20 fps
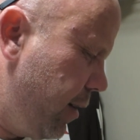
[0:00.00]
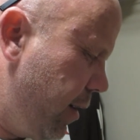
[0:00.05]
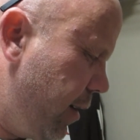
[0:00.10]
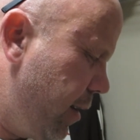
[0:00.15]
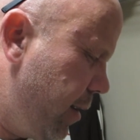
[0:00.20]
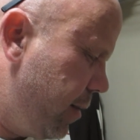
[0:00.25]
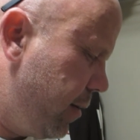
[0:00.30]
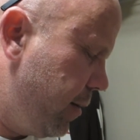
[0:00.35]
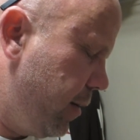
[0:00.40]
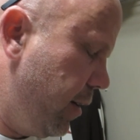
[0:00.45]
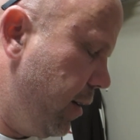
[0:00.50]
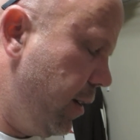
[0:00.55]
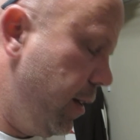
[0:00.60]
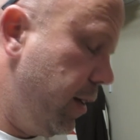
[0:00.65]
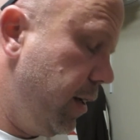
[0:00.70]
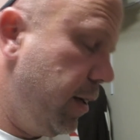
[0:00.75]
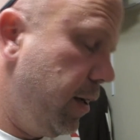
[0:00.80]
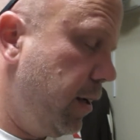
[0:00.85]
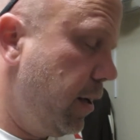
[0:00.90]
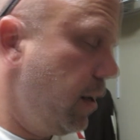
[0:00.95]
and
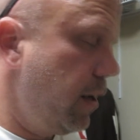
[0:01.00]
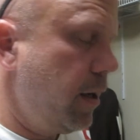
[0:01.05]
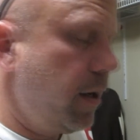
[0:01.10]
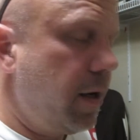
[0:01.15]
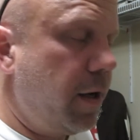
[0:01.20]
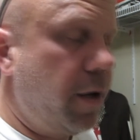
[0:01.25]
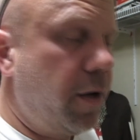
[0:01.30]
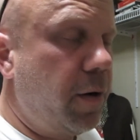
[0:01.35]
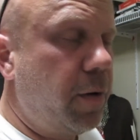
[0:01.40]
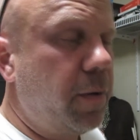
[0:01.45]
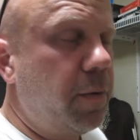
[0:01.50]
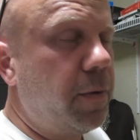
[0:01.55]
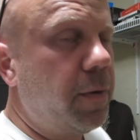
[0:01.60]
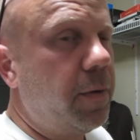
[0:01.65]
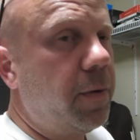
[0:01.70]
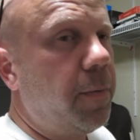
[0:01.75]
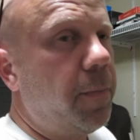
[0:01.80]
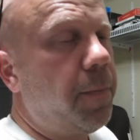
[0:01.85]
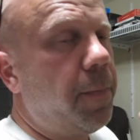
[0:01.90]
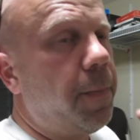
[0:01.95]
you know,
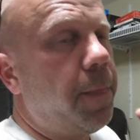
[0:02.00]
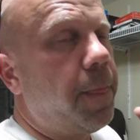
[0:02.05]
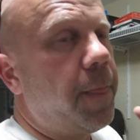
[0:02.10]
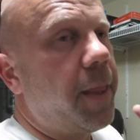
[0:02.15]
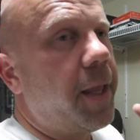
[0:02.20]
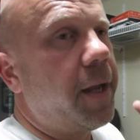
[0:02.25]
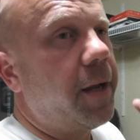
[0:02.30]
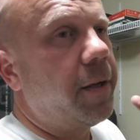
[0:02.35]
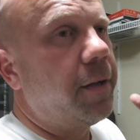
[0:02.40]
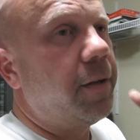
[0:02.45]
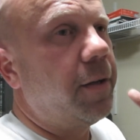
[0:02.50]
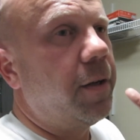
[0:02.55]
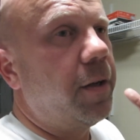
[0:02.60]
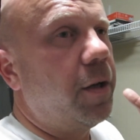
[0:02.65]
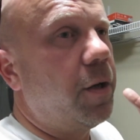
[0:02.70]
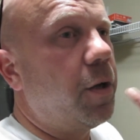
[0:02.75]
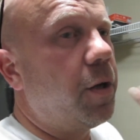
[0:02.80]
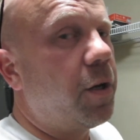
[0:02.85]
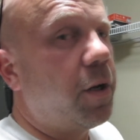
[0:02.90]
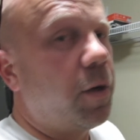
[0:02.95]

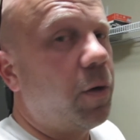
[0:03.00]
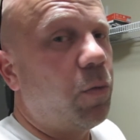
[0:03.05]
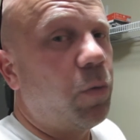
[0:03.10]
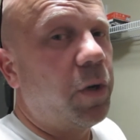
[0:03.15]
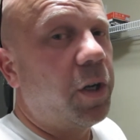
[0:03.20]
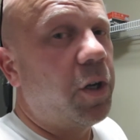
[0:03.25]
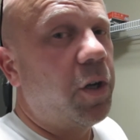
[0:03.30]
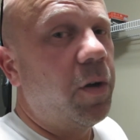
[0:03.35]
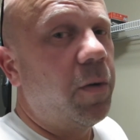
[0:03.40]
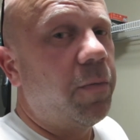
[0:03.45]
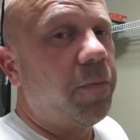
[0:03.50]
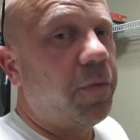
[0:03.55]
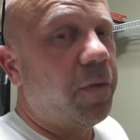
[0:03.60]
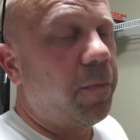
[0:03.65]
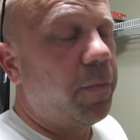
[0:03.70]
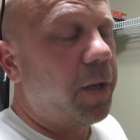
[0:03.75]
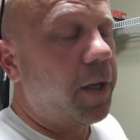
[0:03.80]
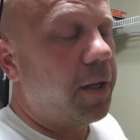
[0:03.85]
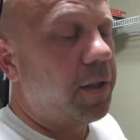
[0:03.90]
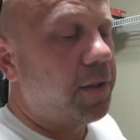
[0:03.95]
you can recoup
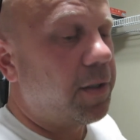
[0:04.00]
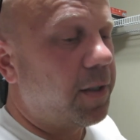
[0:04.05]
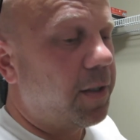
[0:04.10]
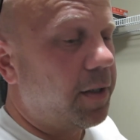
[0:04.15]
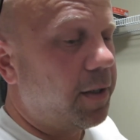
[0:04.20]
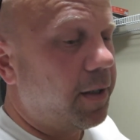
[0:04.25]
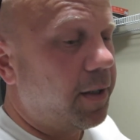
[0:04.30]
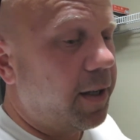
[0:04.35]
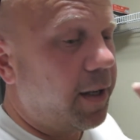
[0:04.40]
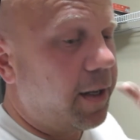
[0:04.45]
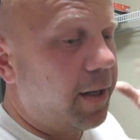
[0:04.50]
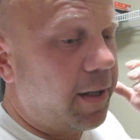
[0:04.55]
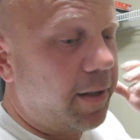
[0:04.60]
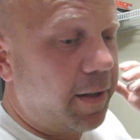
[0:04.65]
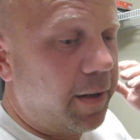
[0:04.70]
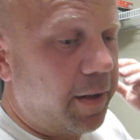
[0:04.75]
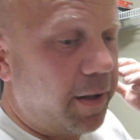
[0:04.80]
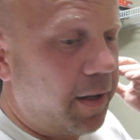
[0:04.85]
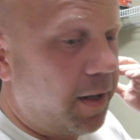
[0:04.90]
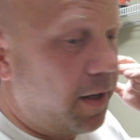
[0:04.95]
from this
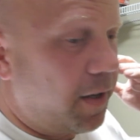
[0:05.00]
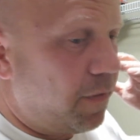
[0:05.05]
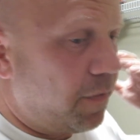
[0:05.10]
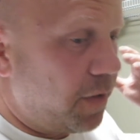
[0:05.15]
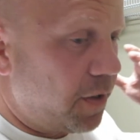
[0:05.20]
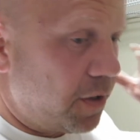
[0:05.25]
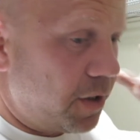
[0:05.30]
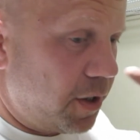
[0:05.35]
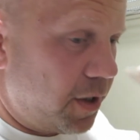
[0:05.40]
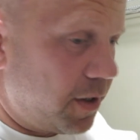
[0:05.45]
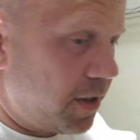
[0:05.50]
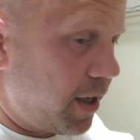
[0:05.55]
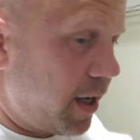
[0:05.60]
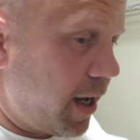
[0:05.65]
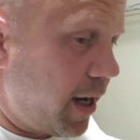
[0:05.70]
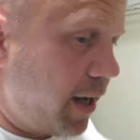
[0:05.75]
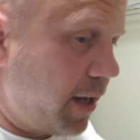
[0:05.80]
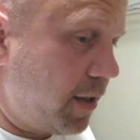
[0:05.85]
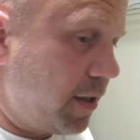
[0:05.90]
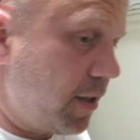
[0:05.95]
if you just
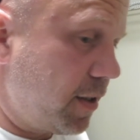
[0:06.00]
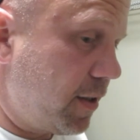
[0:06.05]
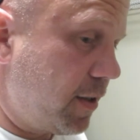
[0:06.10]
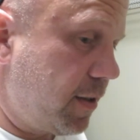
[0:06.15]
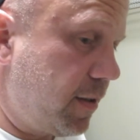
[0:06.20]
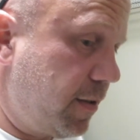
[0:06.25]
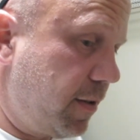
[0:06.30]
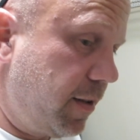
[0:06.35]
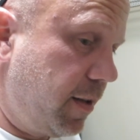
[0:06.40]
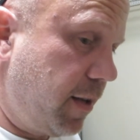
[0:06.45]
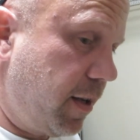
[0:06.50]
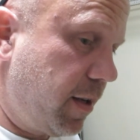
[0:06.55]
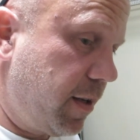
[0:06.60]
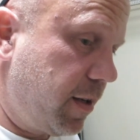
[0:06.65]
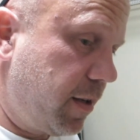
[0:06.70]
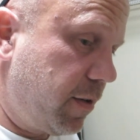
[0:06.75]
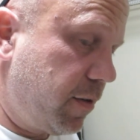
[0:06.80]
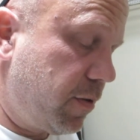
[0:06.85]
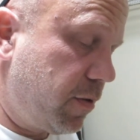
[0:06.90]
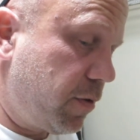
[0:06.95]
kind of just
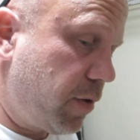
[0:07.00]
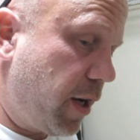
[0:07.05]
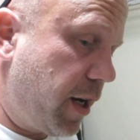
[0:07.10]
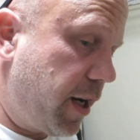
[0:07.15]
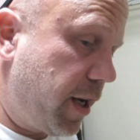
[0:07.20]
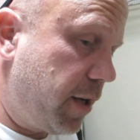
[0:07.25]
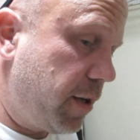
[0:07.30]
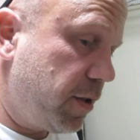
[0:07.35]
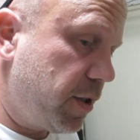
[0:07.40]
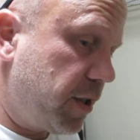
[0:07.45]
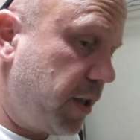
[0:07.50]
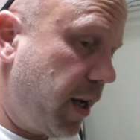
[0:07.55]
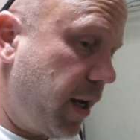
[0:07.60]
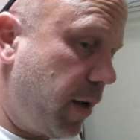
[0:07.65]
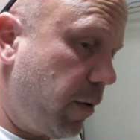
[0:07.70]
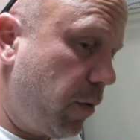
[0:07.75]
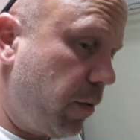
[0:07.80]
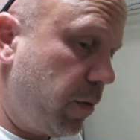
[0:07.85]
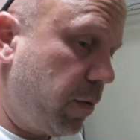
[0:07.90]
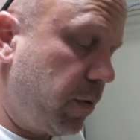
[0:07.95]
try to
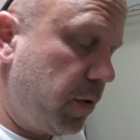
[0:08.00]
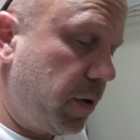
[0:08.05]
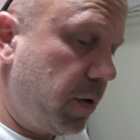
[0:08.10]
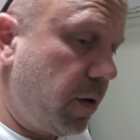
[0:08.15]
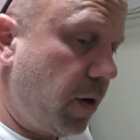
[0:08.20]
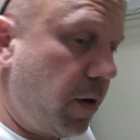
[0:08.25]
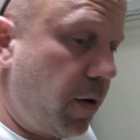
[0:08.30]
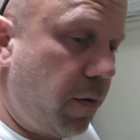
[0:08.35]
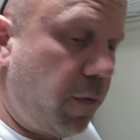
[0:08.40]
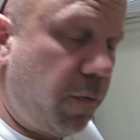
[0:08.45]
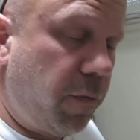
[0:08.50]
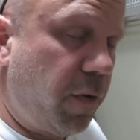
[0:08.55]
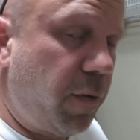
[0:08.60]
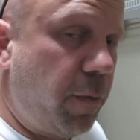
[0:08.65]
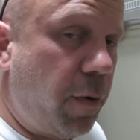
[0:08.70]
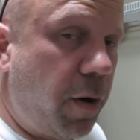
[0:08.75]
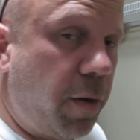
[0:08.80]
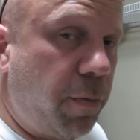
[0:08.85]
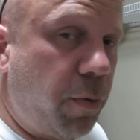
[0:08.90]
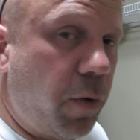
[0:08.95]
understand
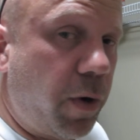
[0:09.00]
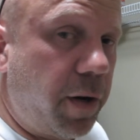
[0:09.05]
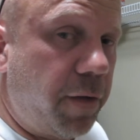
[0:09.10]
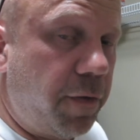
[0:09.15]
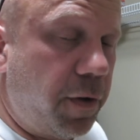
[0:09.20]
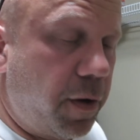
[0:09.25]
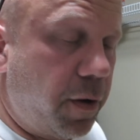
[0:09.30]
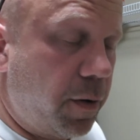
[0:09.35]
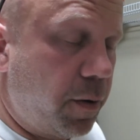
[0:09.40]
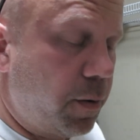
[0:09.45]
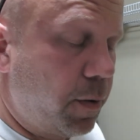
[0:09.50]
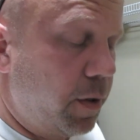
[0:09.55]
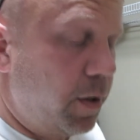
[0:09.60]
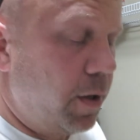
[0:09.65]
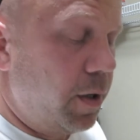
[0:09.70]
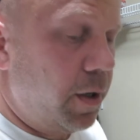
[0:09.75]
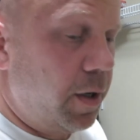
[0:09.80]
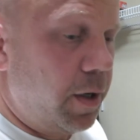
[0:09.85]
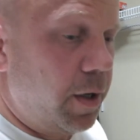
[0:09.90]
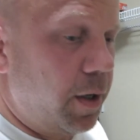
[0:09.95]
from our point of view,
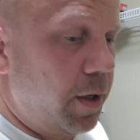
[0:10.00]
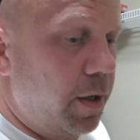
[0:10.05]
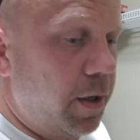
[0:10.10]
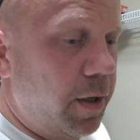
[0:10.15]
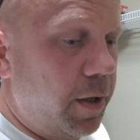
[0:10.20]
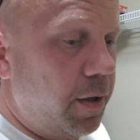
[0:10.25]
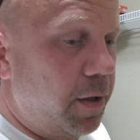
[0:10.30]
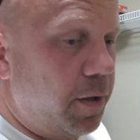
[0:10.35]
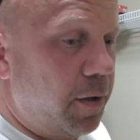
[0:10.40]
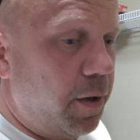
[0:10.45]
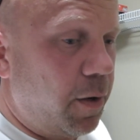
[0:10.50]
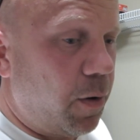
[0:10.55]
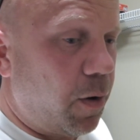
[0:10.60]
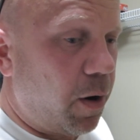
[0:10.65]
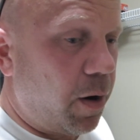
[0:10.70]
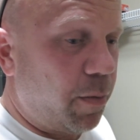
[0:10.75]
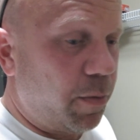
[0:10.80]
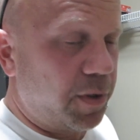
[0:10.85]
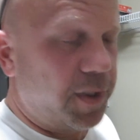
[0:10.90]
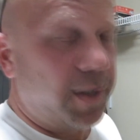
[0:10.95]
no
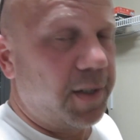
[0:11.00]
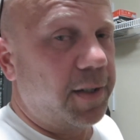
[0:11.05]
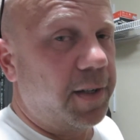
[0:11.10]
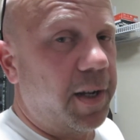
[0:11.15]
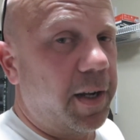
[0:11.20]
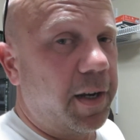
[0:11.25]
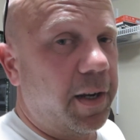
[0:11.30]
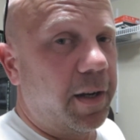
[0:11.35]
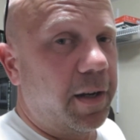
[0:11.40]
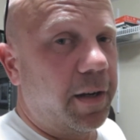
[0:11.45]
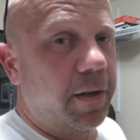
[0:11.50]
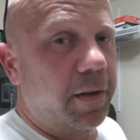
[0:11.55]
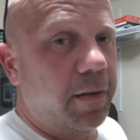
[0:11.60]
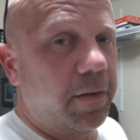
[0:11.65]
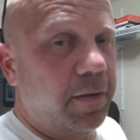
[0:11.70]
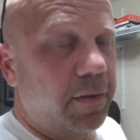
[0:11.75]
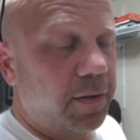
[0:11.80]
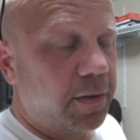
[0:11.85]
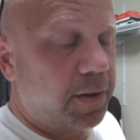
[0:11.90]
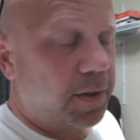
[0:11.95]
harm was intended.
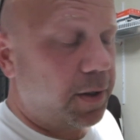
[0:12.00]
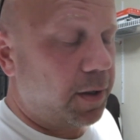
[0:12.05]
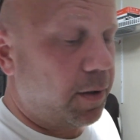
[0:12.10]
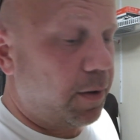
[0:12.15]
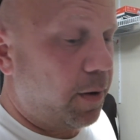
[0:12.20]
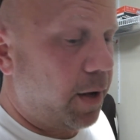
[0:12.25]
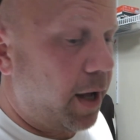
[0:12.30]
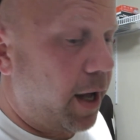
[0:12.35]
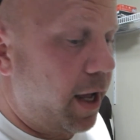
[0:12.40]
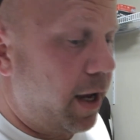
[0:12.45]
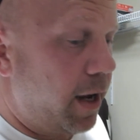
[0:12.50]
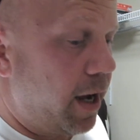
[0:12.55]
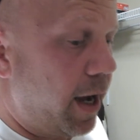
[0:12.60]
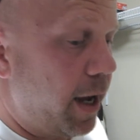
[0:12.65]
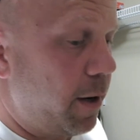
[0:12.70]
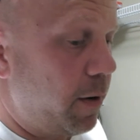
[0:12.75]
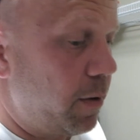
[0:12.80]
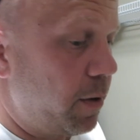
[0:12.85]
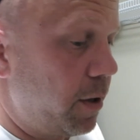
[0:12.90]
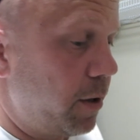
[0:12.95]
So I,
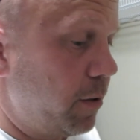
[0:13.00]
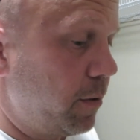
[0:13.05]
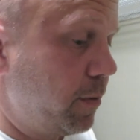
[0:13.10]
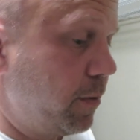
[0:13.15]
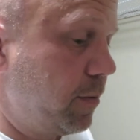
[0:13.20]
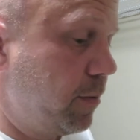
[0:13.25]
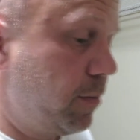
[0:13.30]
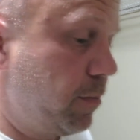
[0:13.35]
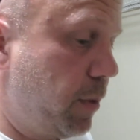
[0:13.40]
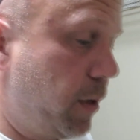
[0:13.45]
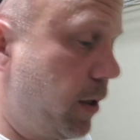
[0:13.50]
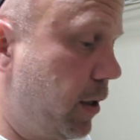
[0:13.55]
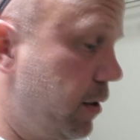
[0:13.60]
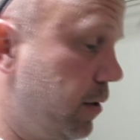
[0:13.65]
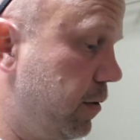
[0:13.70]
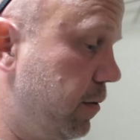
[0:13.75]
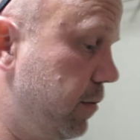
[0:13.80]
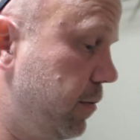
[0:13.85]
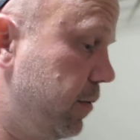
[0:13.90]
I don't know. But,